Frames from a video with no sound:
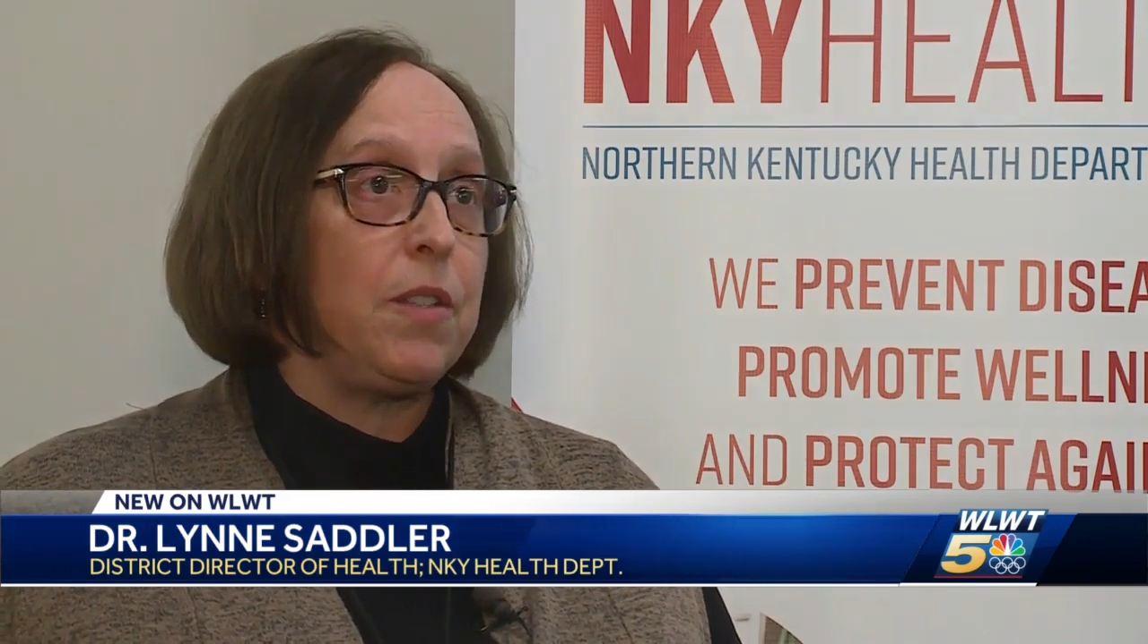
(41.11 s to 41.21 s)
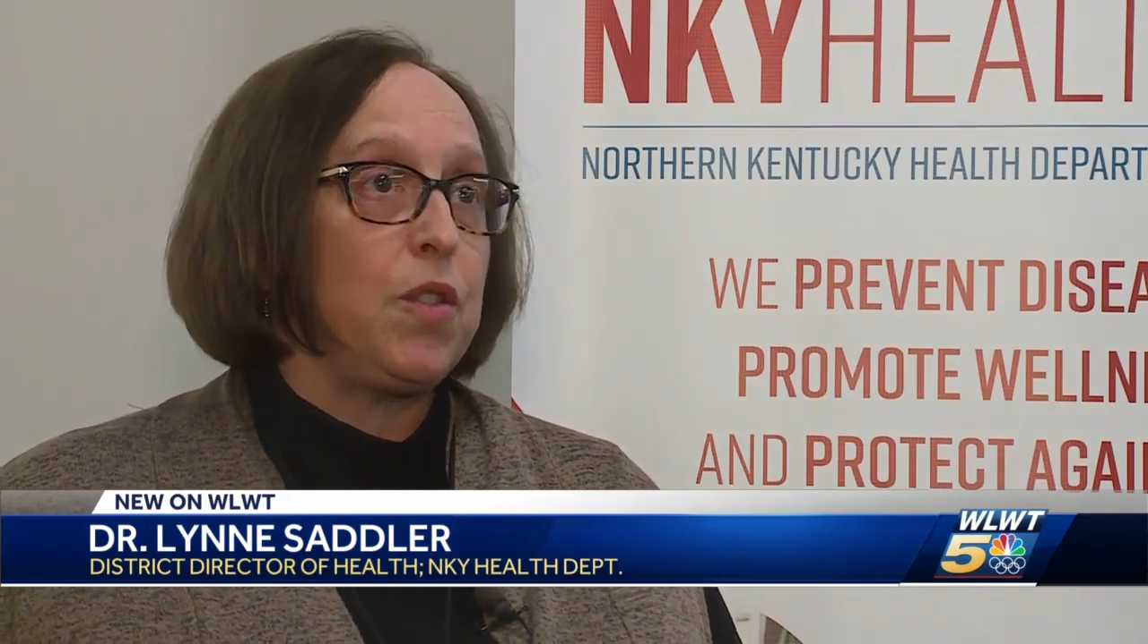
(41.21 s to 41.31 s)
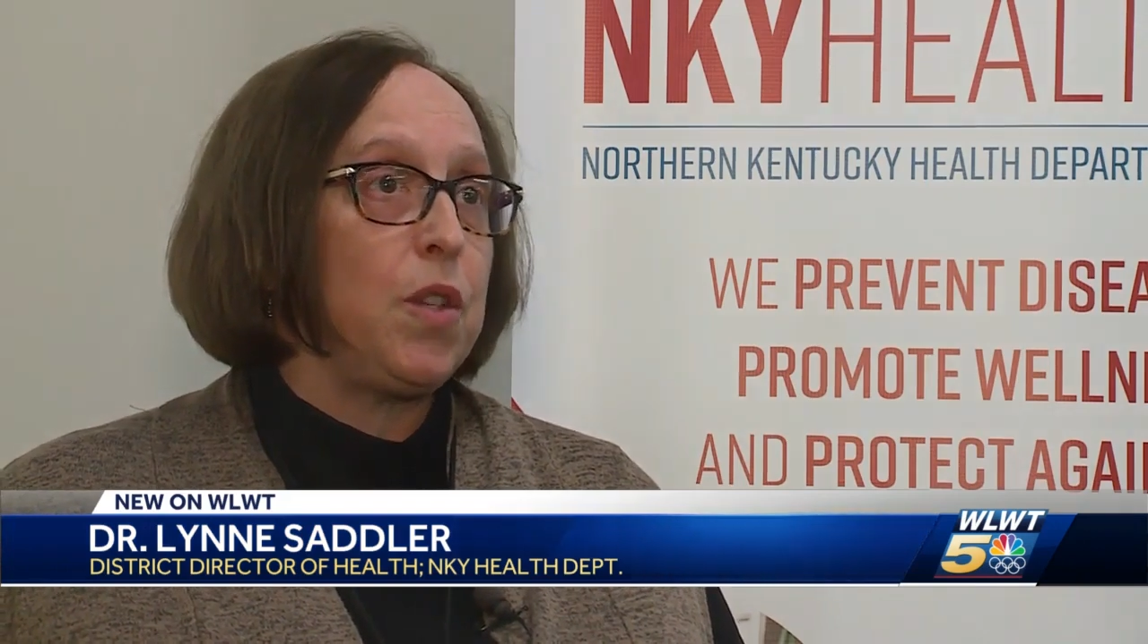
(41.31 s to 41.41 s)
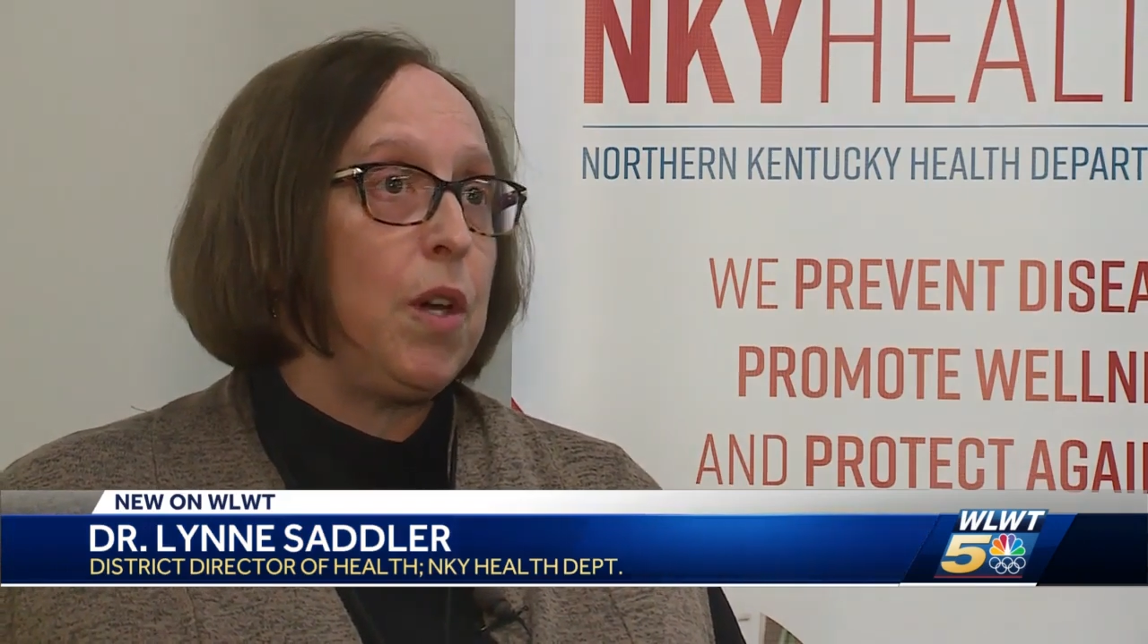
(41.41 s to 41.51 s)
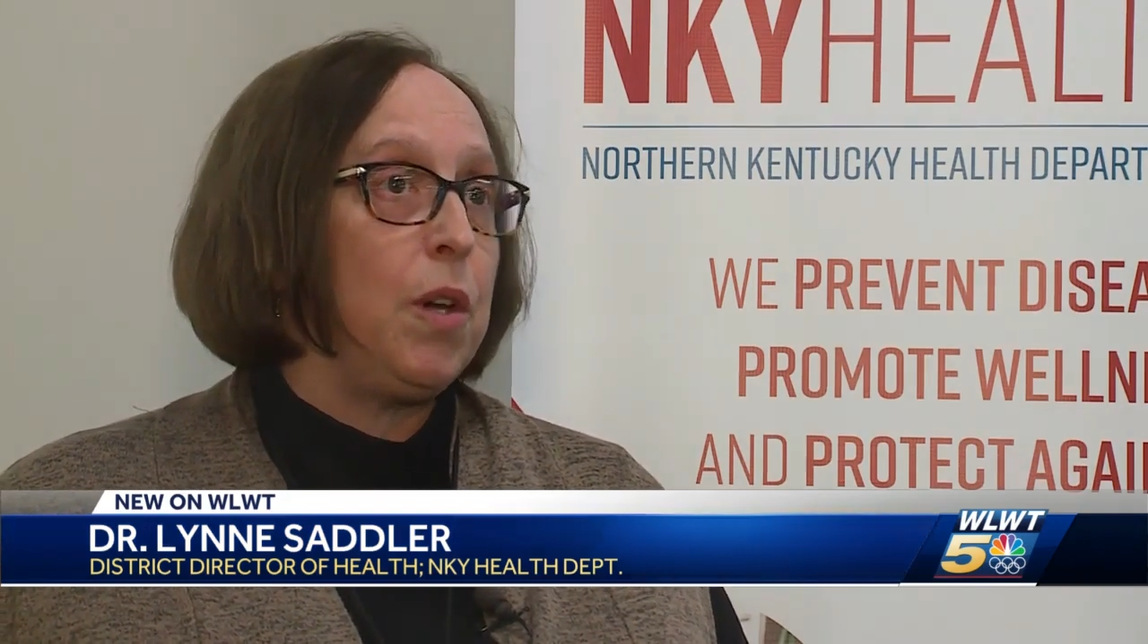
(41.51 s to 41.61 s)

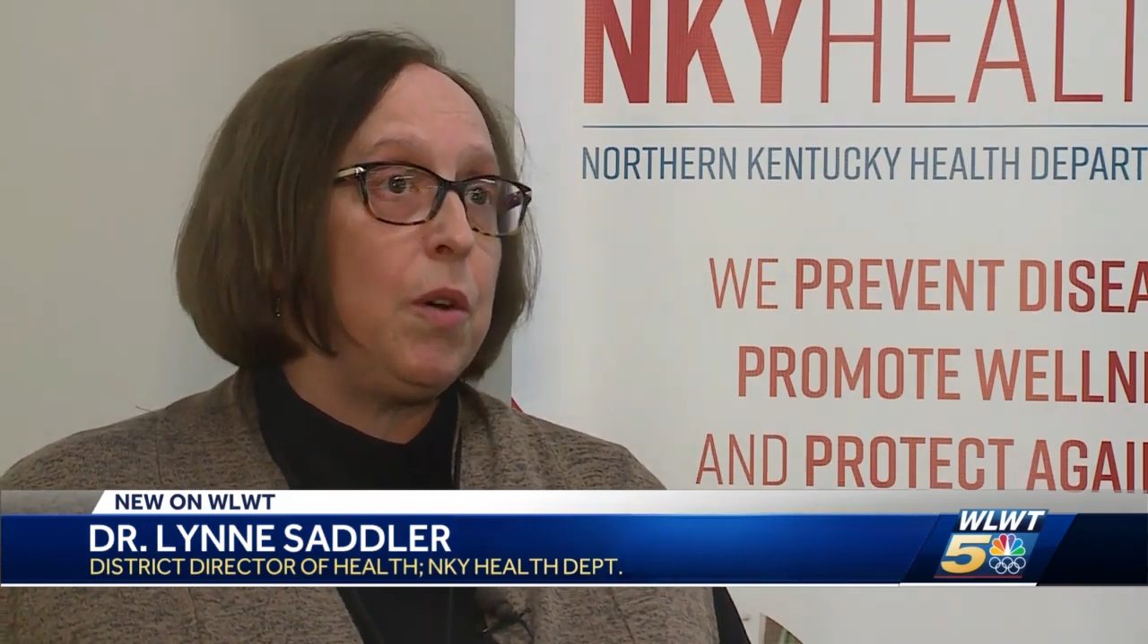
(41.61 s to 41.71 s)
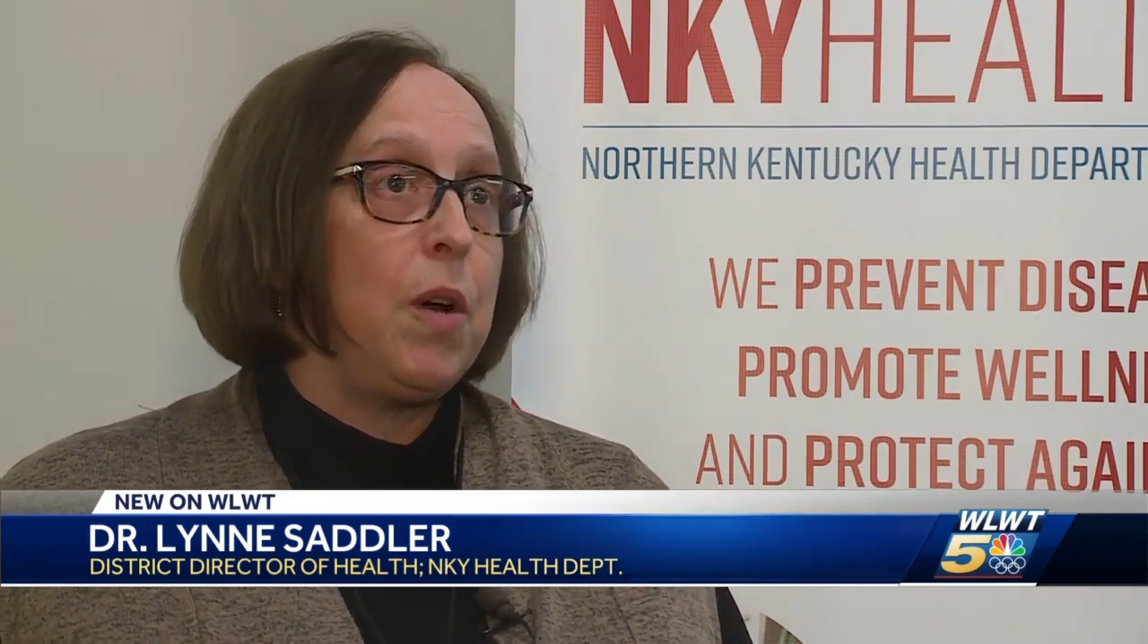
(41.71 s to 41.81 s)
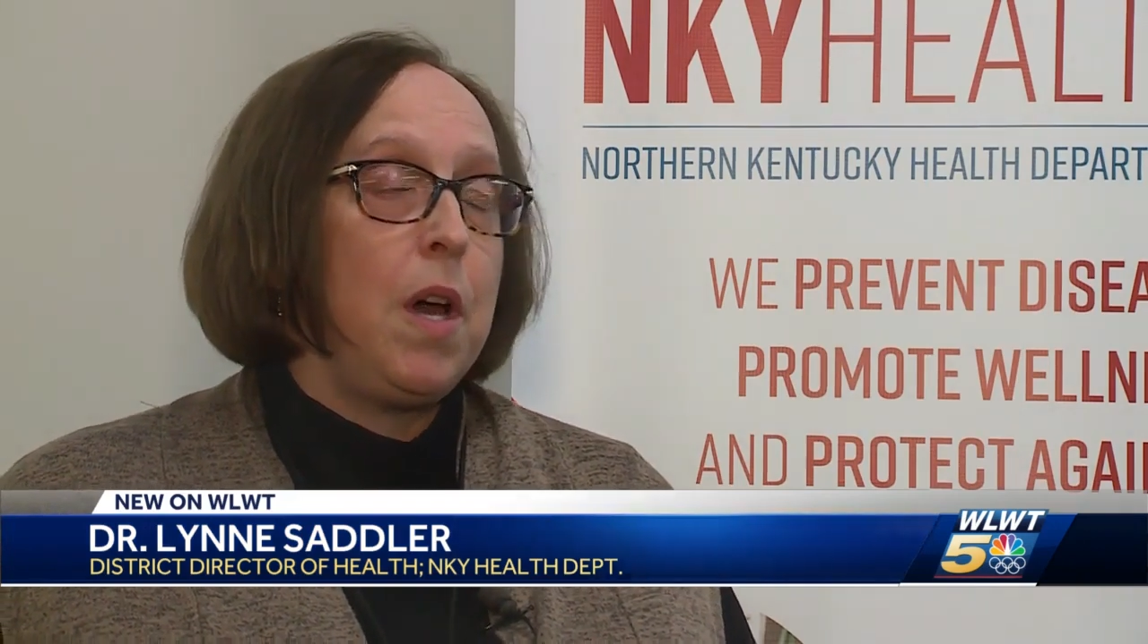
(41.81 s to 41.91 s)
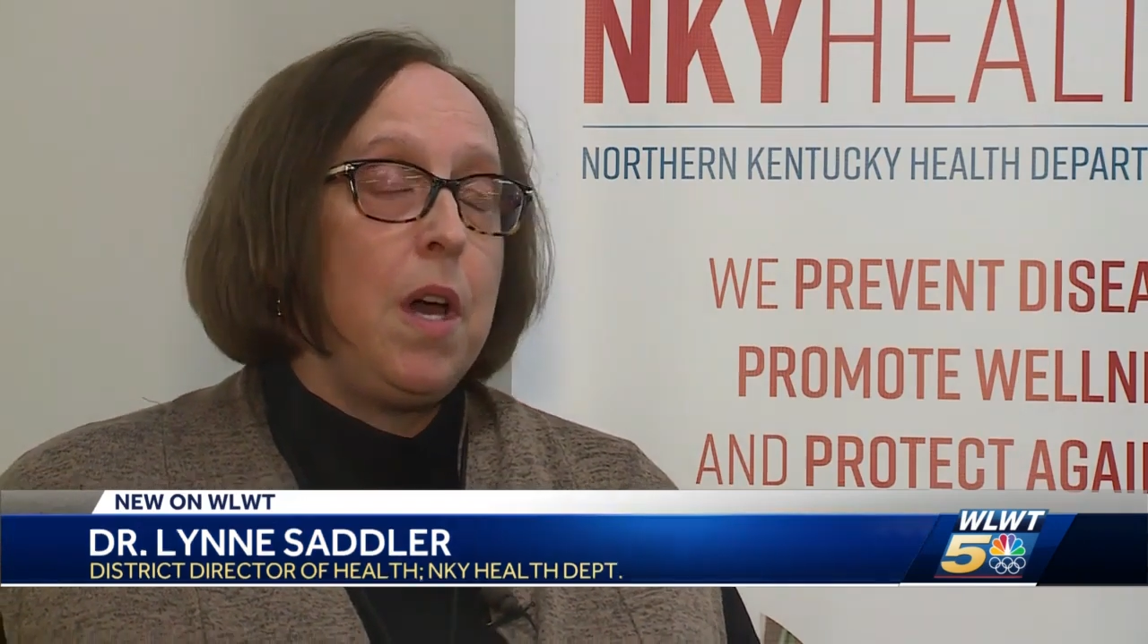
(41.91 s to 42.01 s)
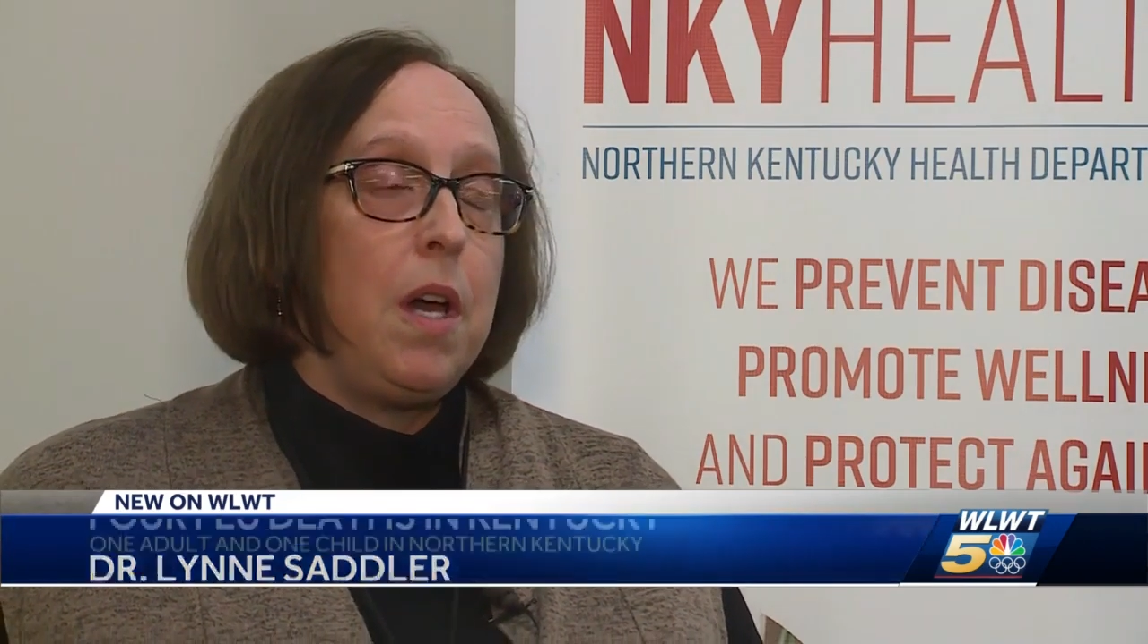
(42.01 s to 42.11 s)
And
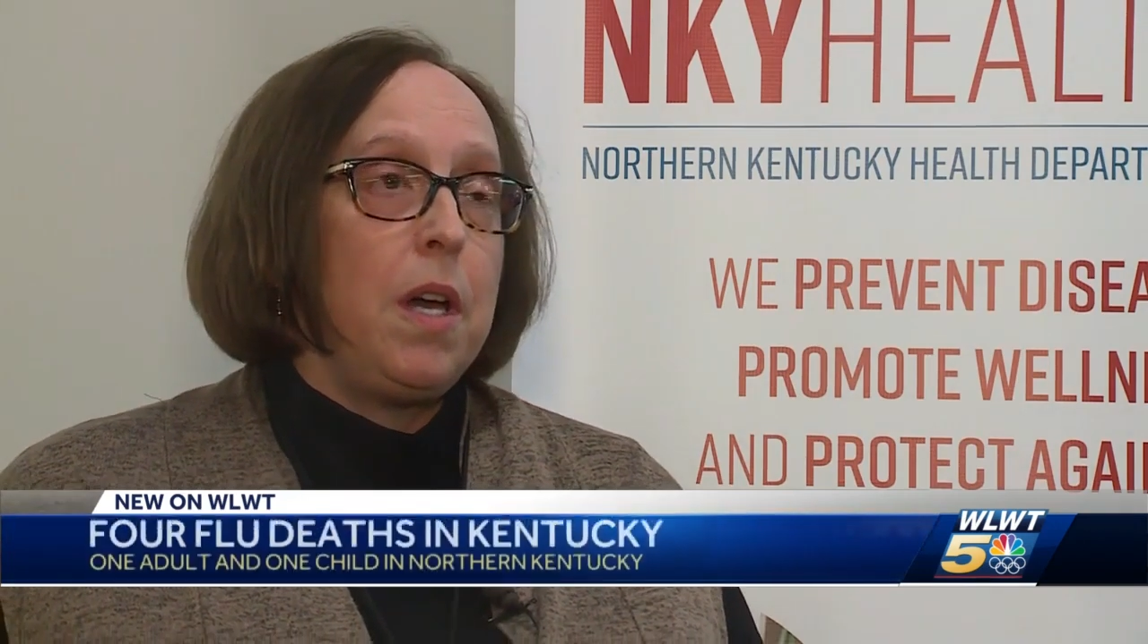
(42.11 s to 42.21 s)
so